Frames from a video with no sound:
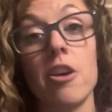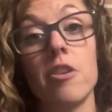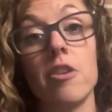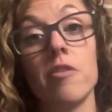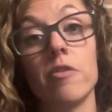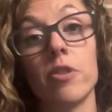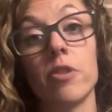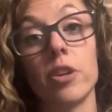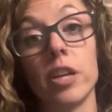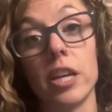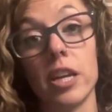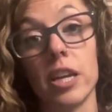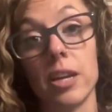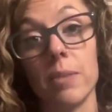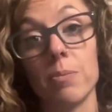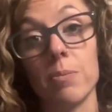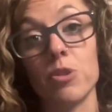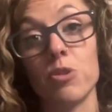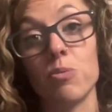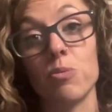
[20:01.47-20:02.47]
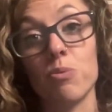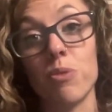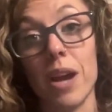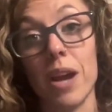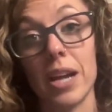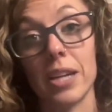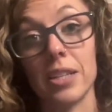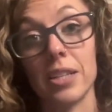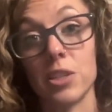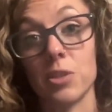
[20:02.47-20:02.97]
for him to
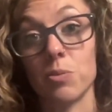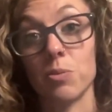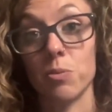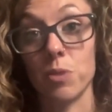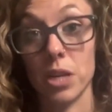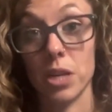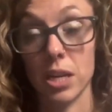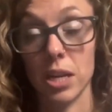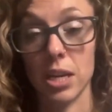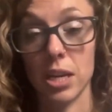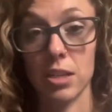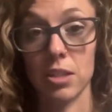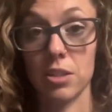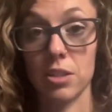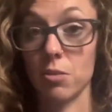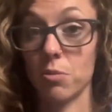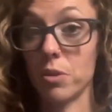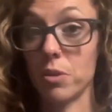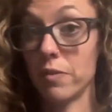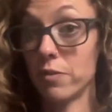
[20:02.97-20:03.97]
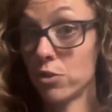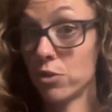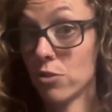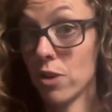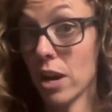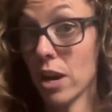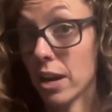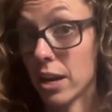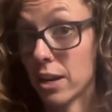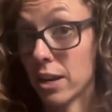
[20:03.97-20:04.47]
practice reading. So we've
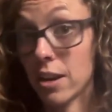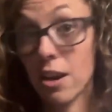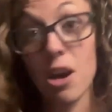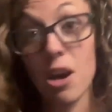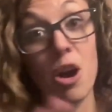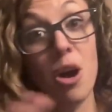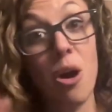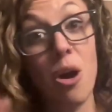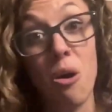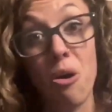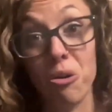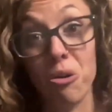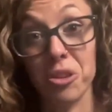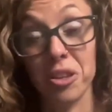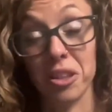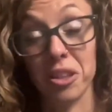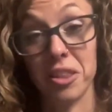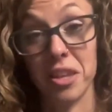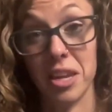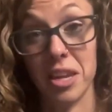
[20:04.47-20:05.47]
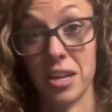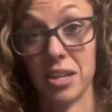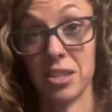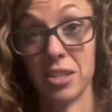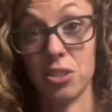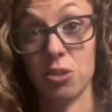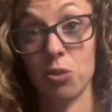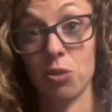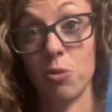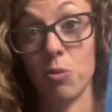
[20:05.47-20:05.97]
tried all the things.
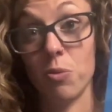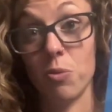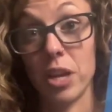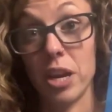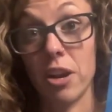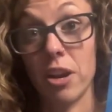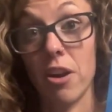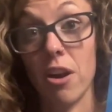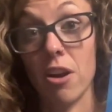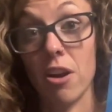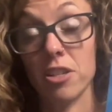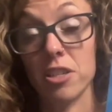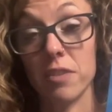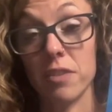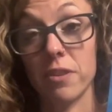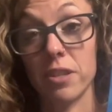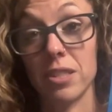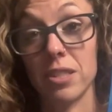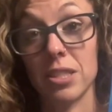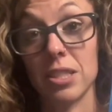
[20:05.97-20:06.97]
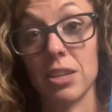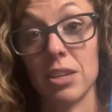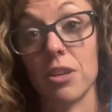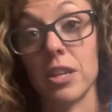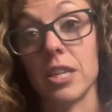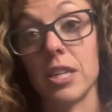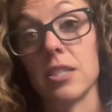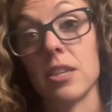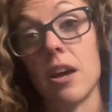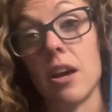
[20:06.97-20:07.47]
So there are different
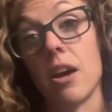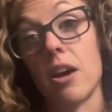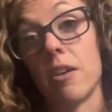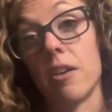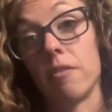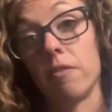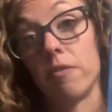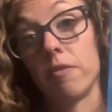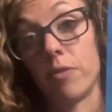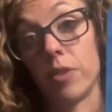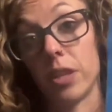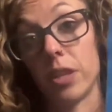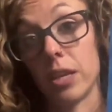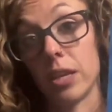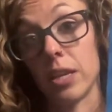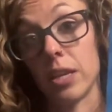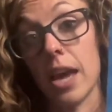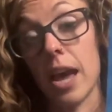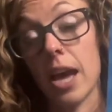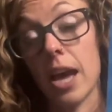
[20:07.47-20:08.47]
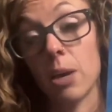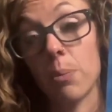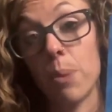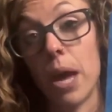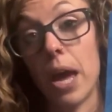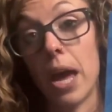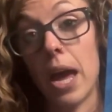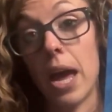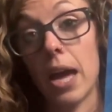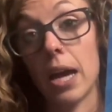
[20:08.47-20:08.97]
series of the Yak
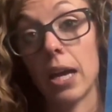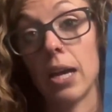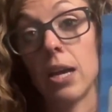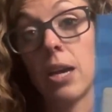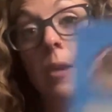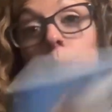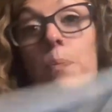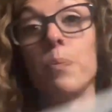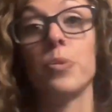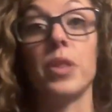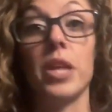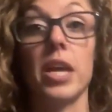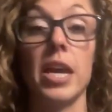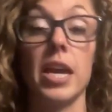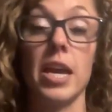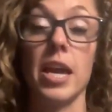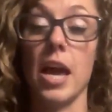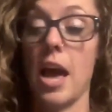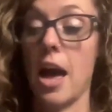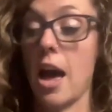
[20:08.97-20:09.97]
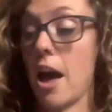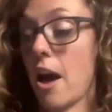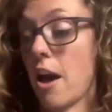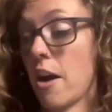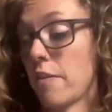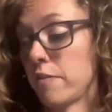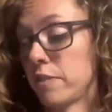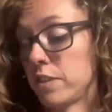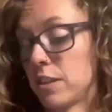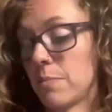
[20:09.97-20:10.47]
Pack. They
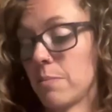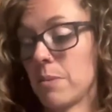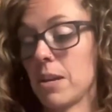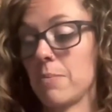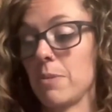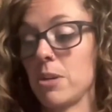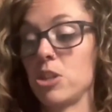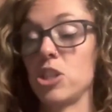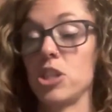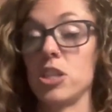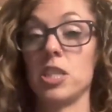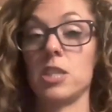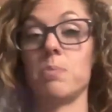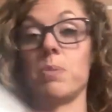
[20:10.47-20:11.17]
have some images,